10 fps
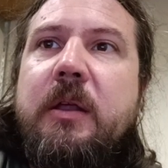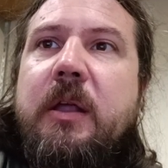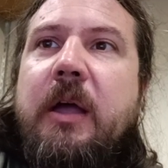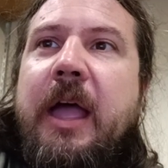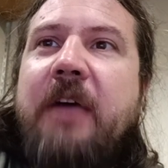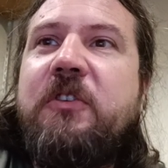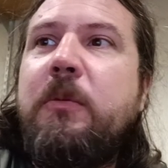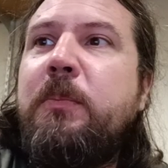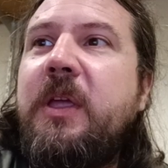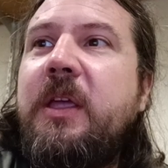
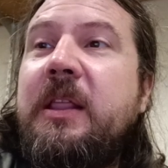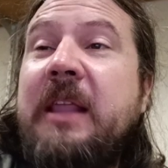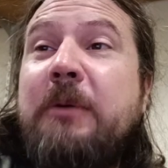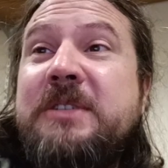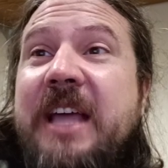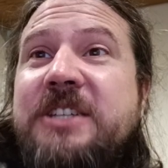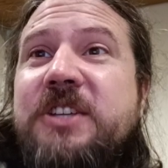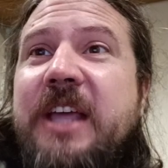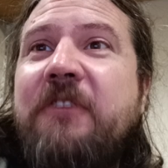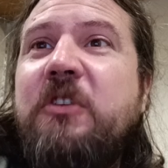That was
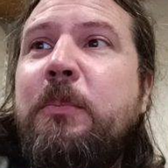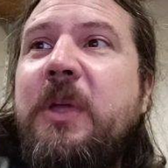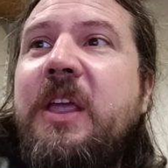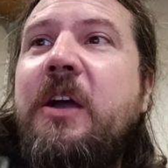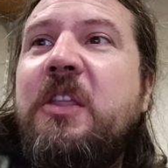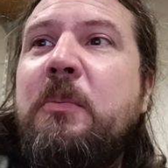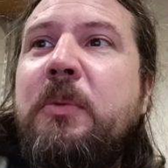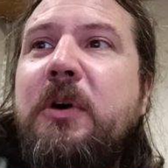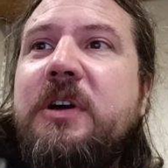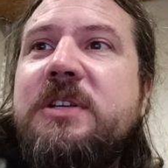actually after being on the
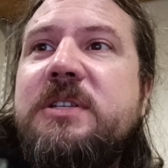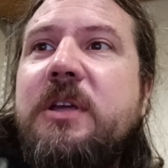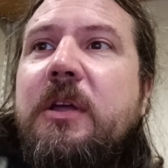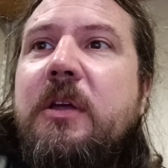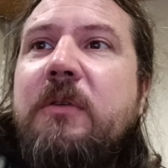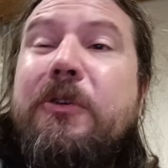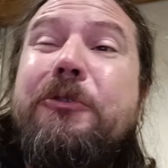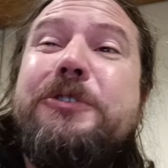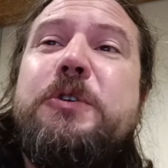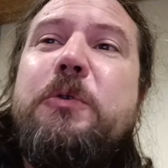books for
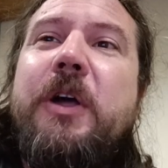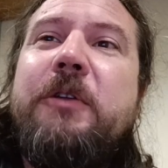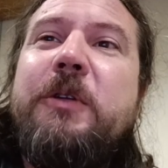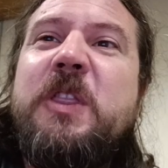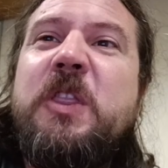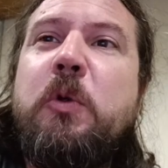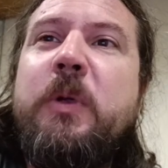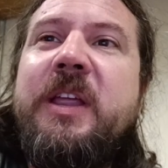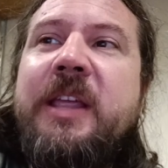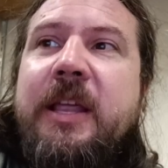over
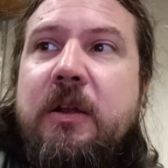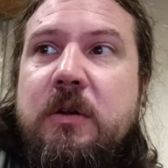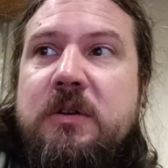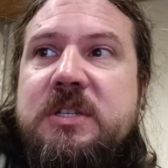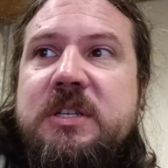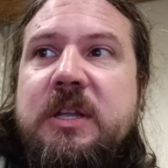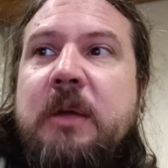203 years.